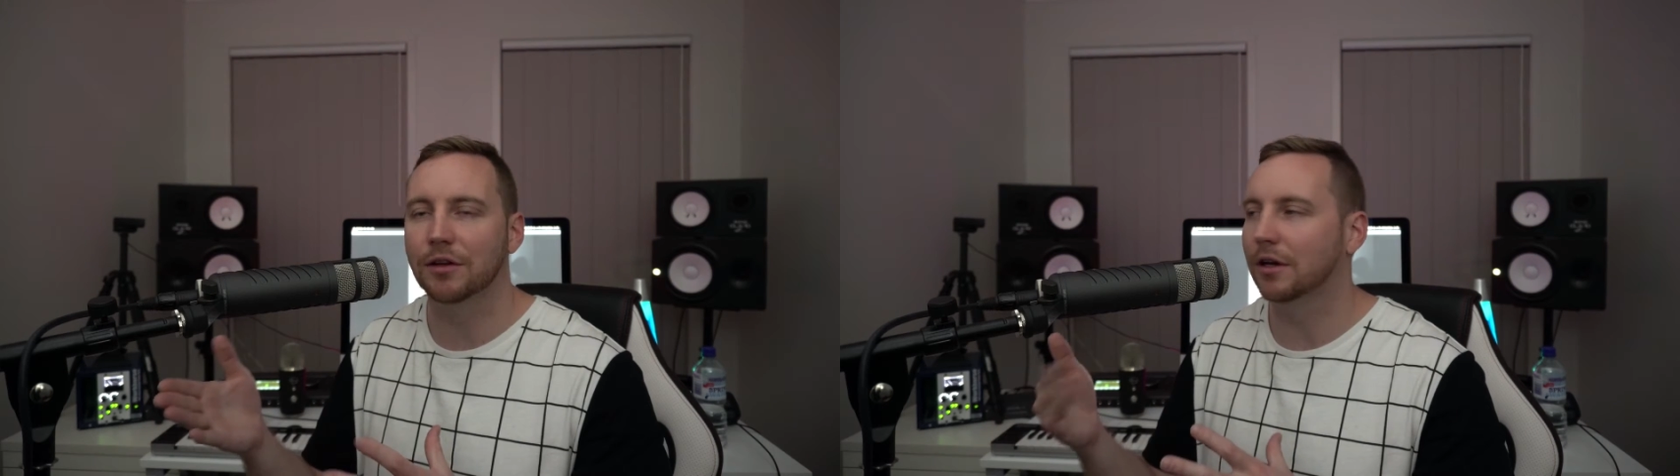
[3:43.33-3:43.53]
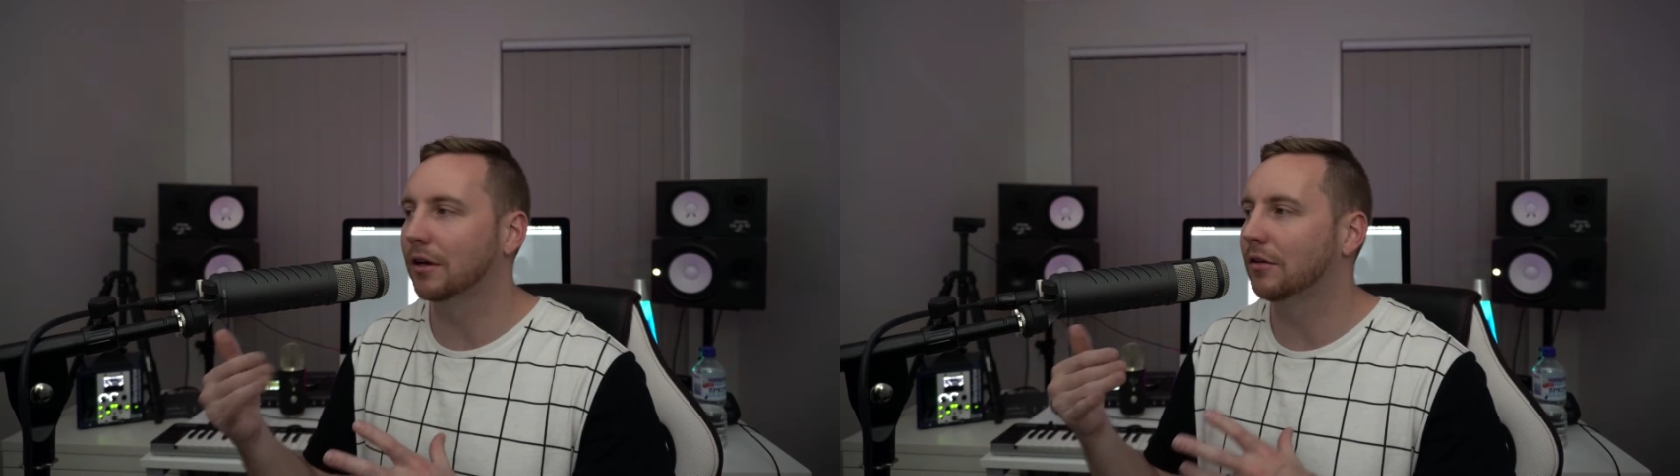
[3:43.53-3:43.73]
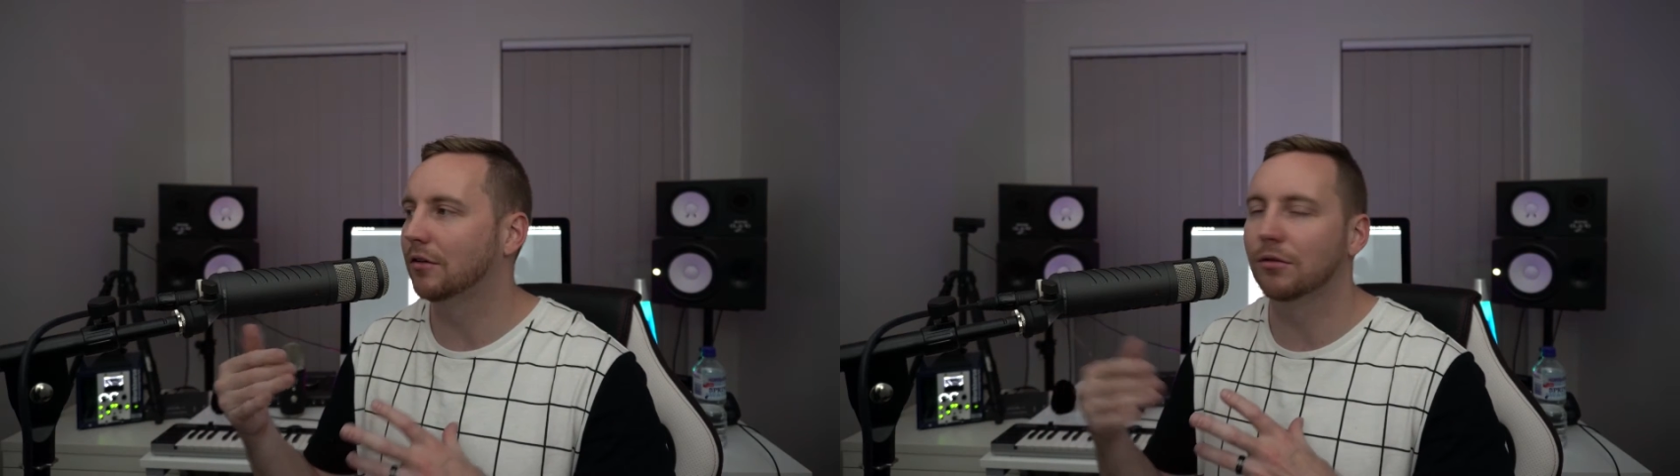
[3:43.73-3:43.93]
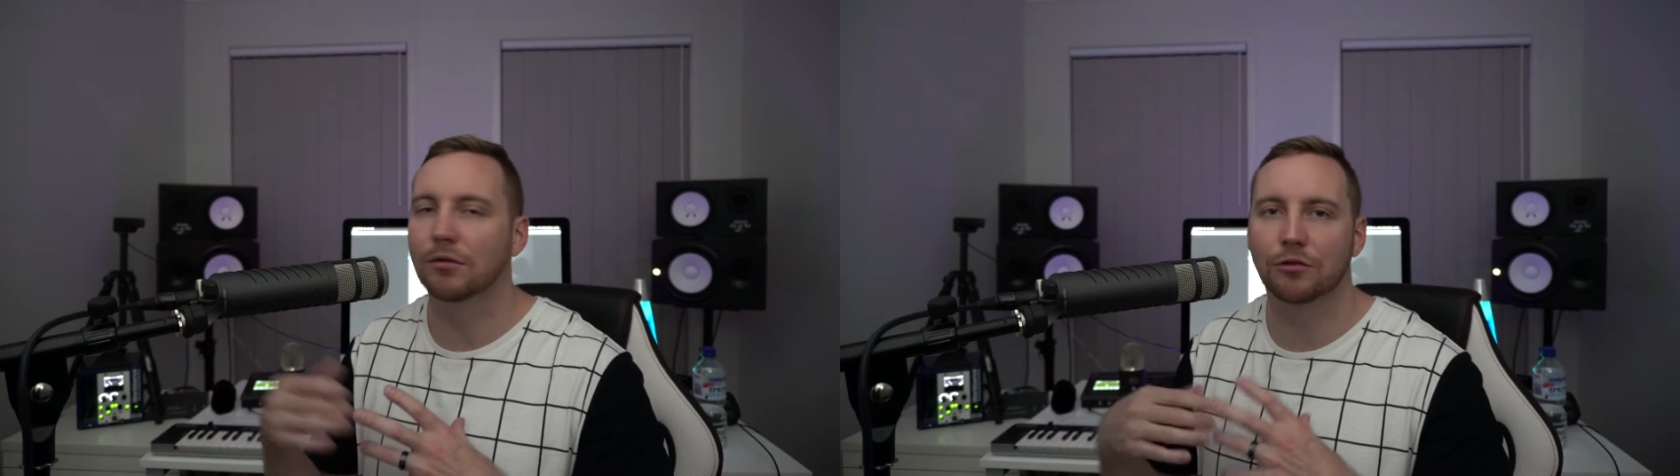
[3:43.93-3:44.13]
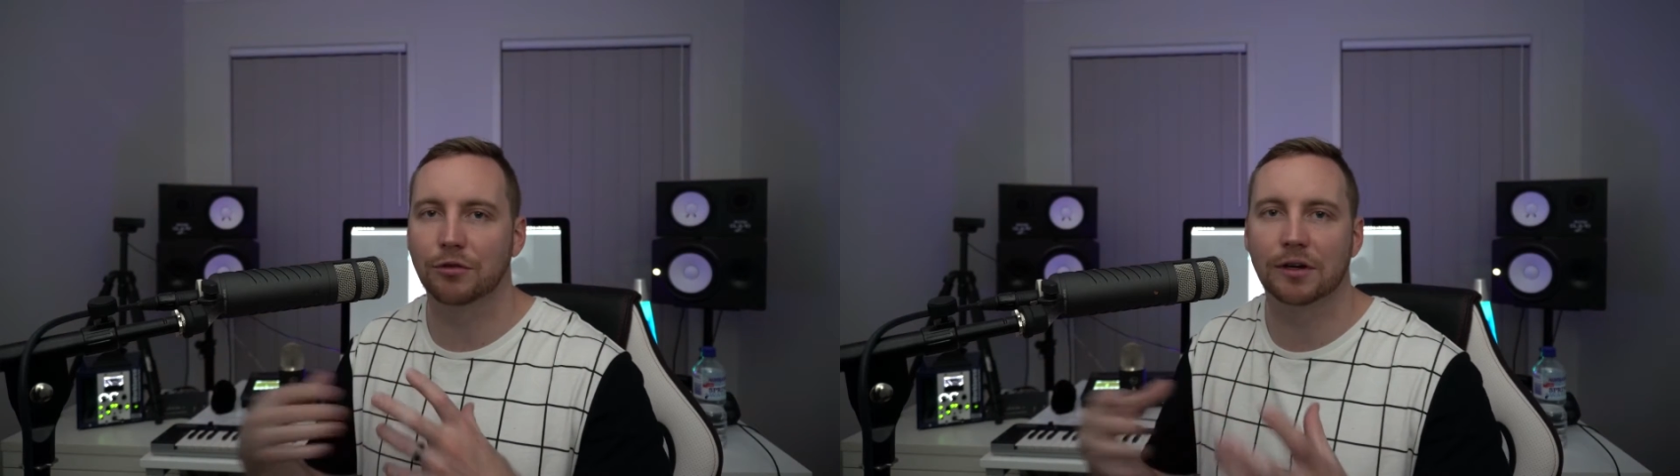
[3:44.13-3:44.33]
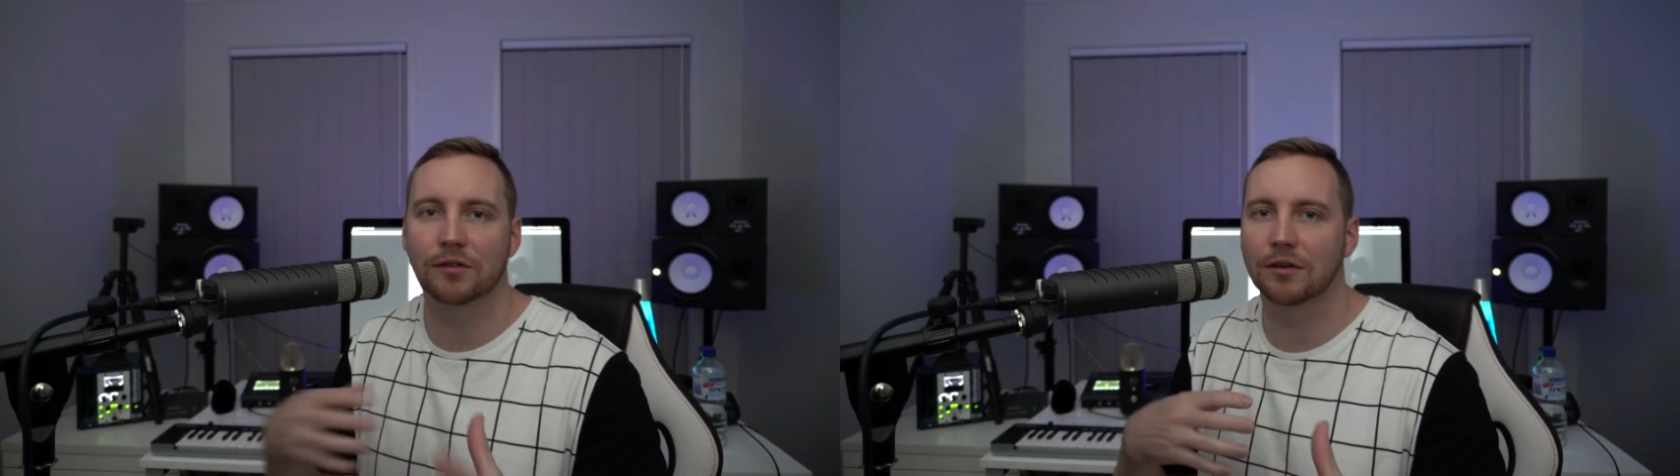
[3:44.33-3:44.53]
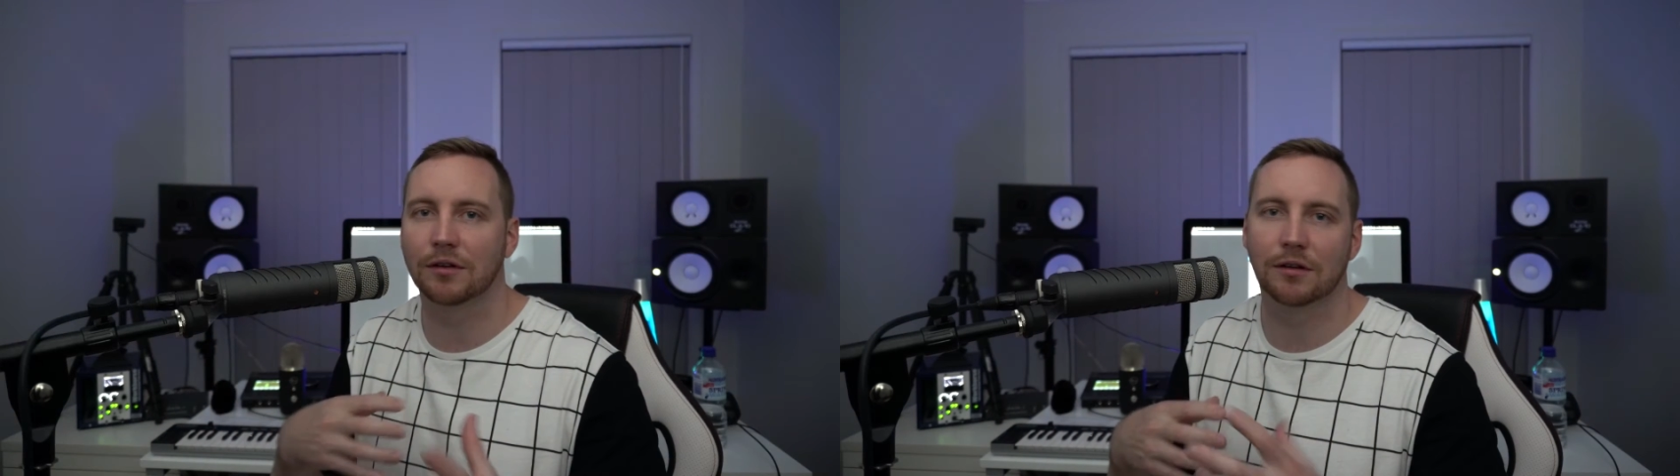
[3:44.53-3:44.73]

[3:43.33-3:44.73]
You can do tricks.